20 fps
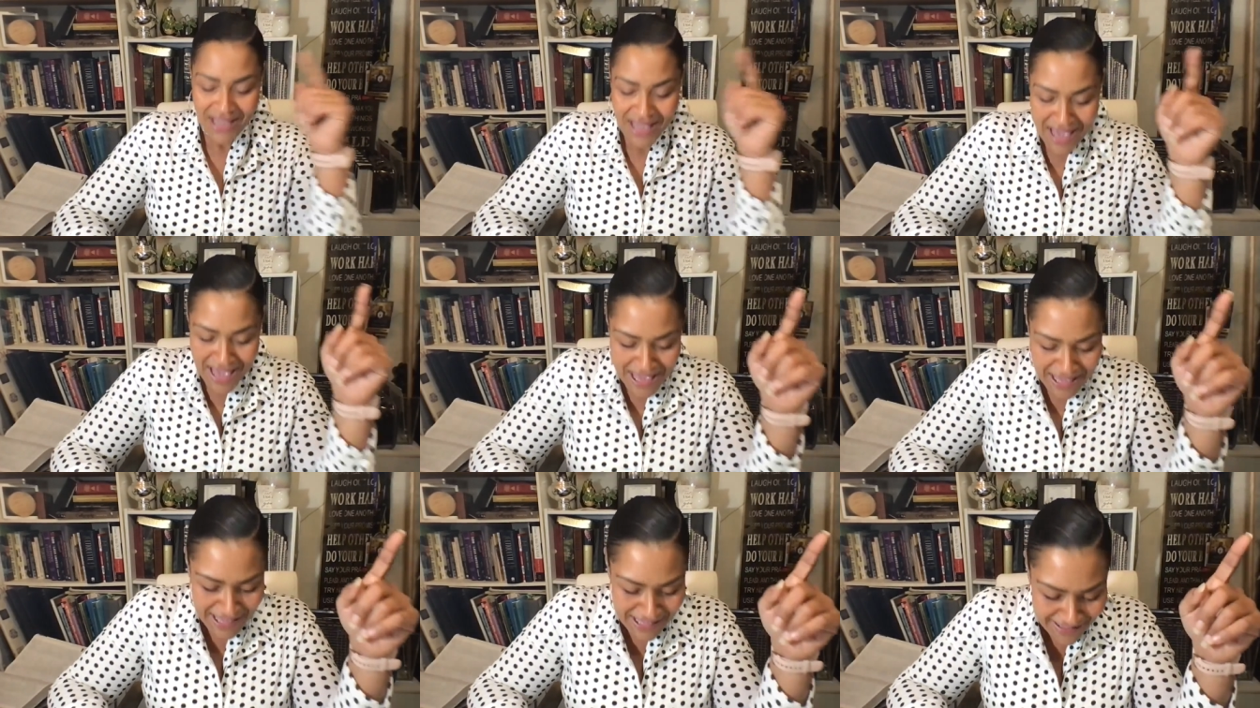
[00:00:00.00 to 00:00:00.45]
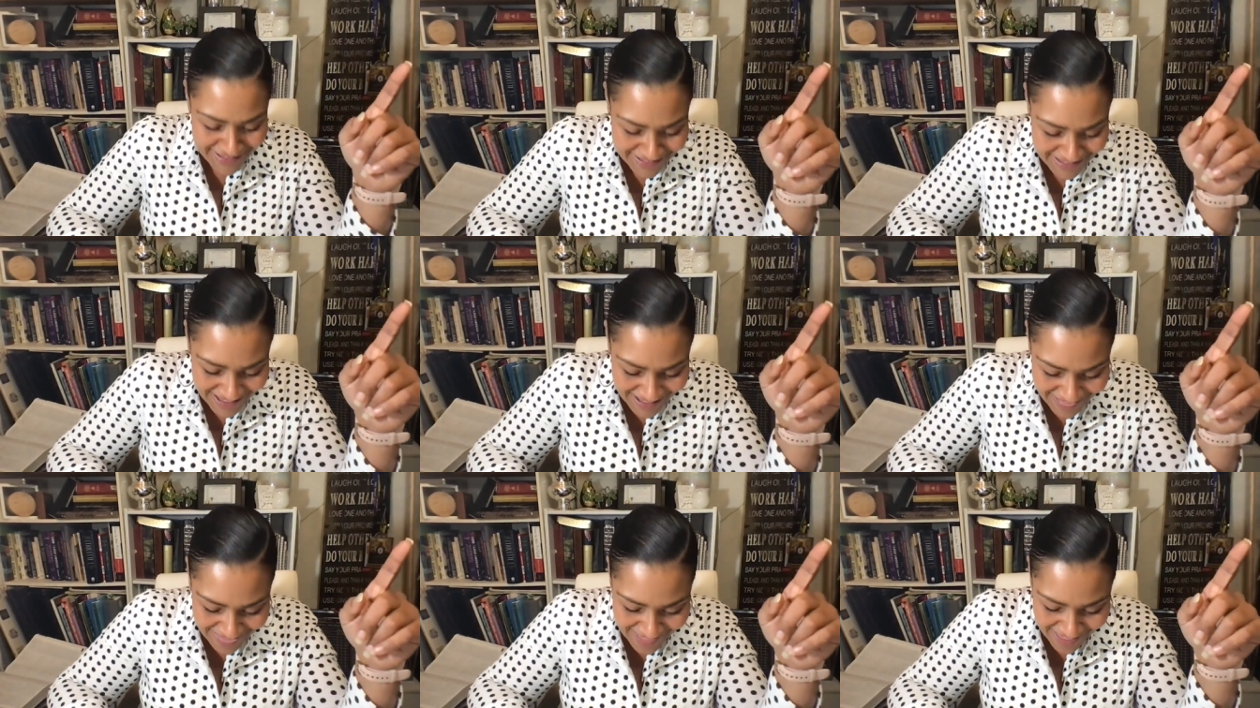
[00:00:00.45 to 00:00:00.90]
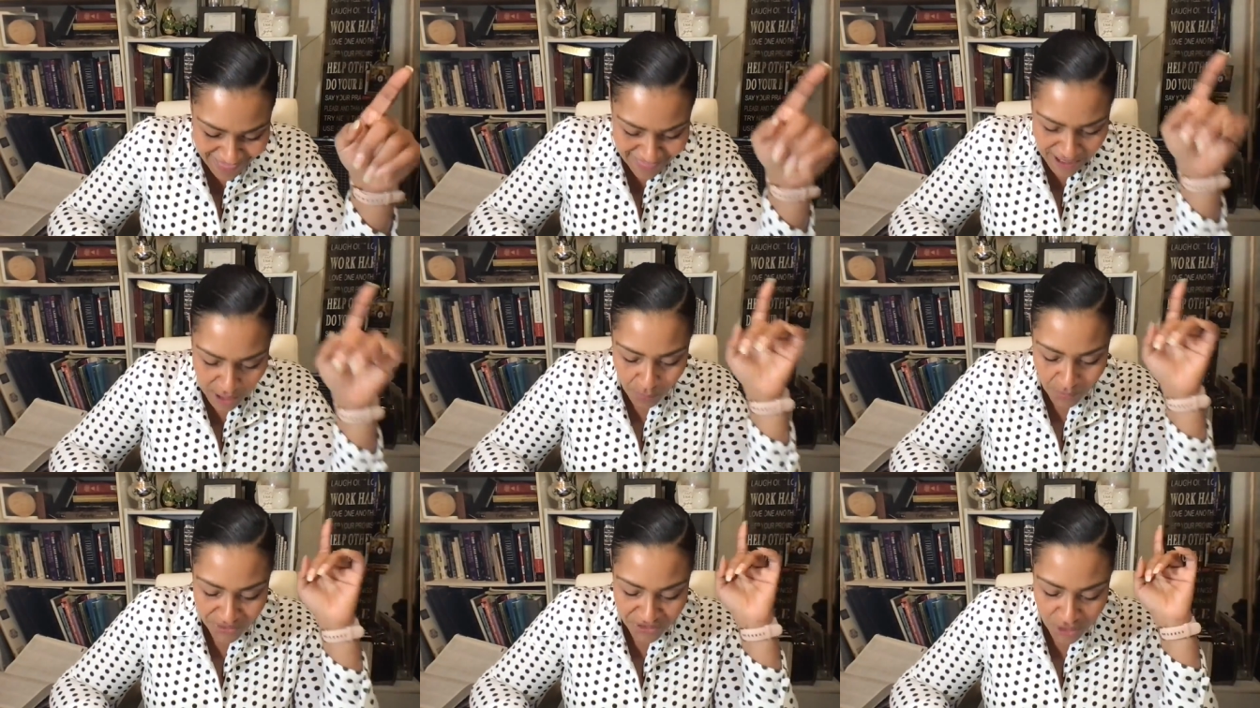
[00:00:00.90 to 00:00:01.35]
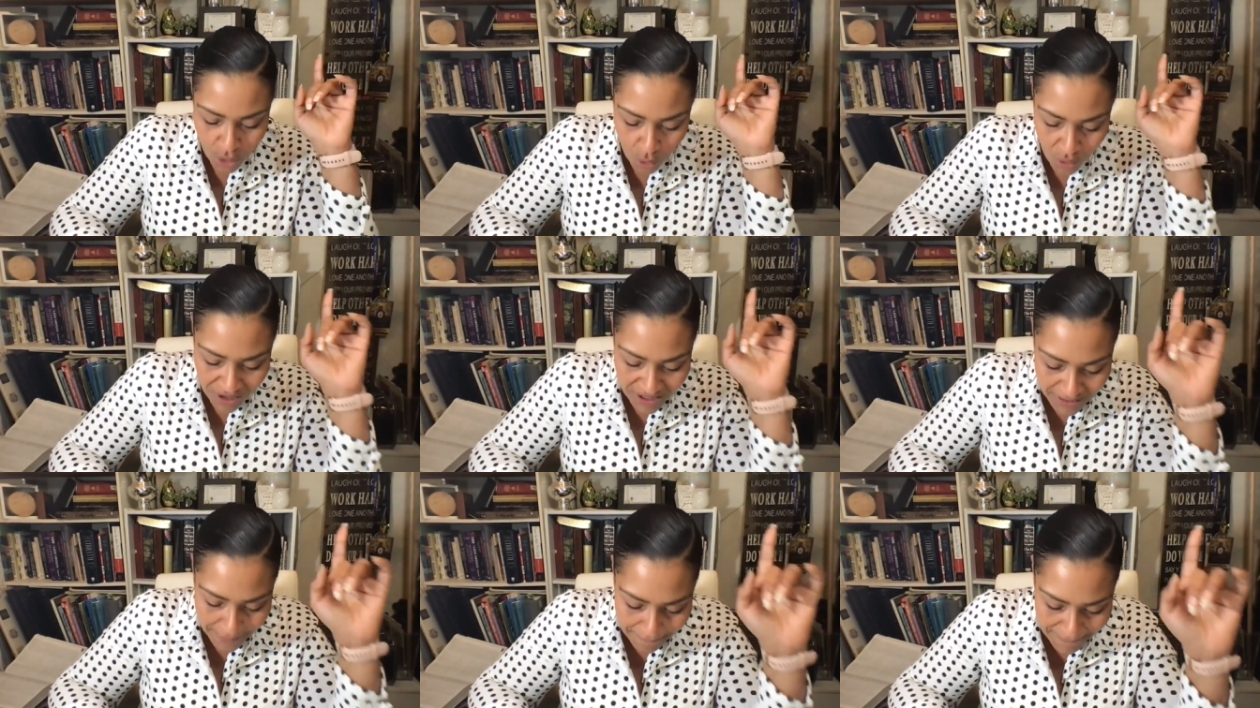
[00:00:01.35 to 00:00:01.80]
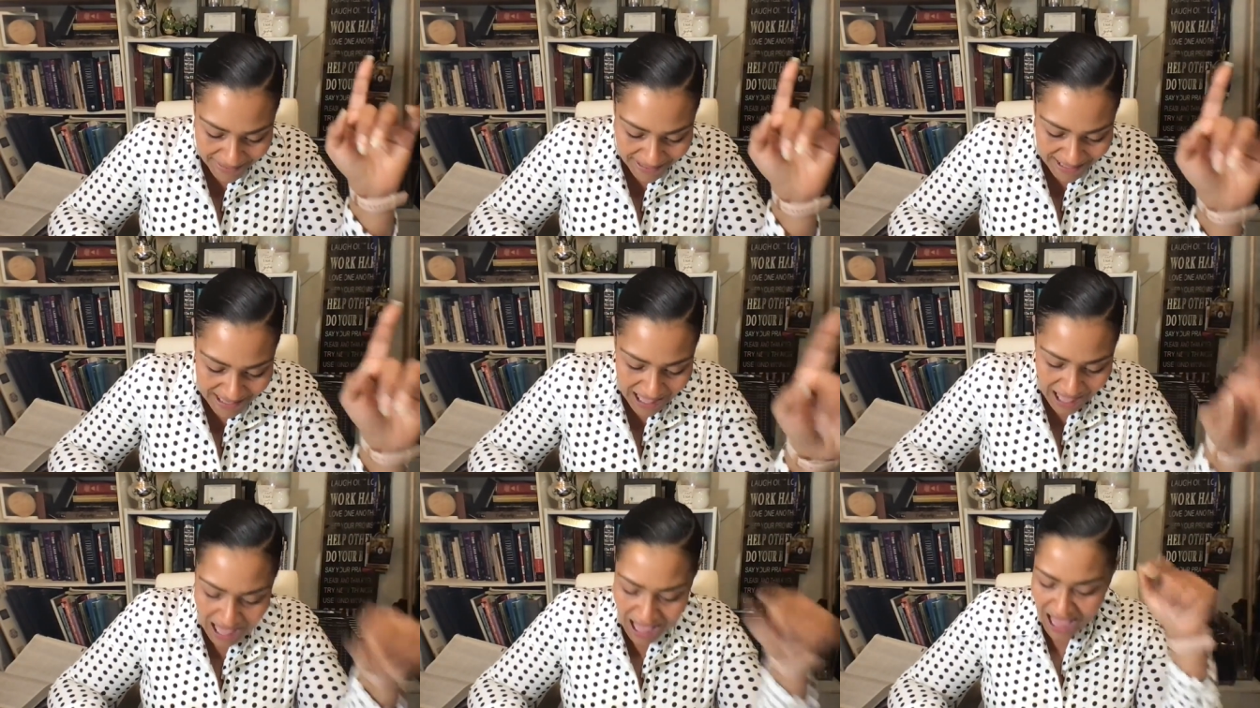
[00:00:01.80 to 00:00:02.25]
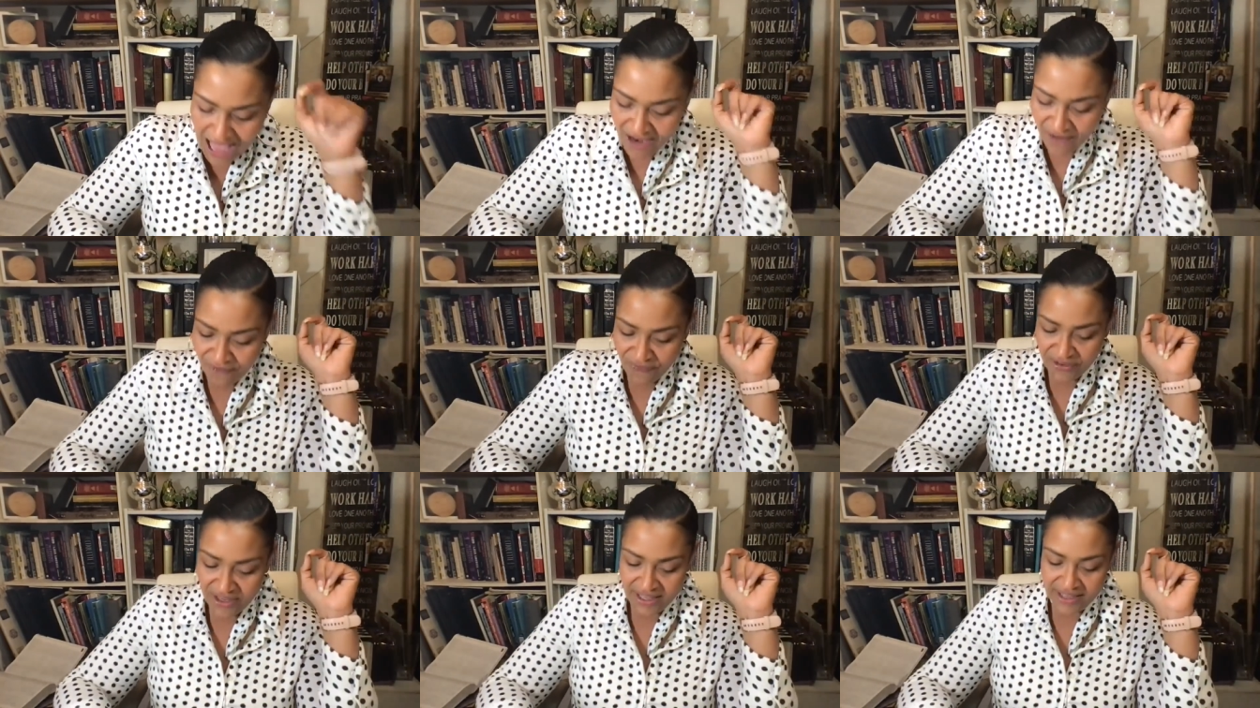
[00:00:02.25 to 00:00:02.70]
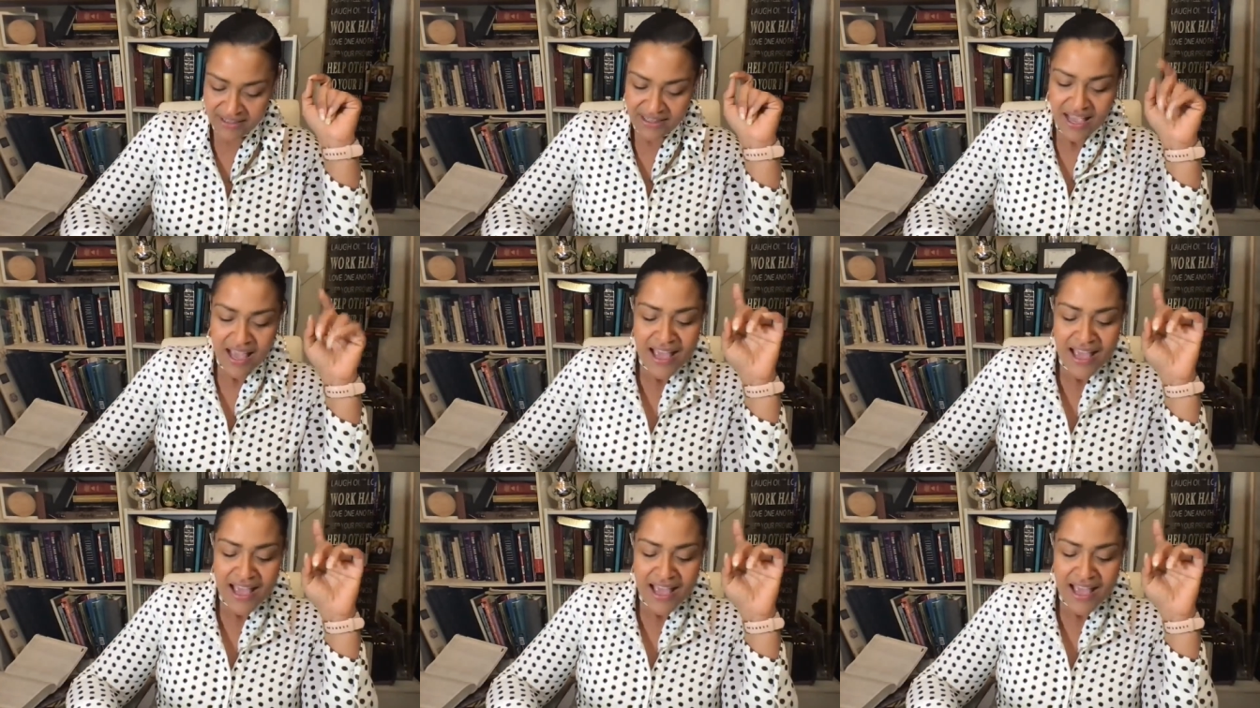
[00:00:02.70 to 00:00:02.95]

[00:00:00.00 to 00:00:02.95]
He said that there was going to be conflict.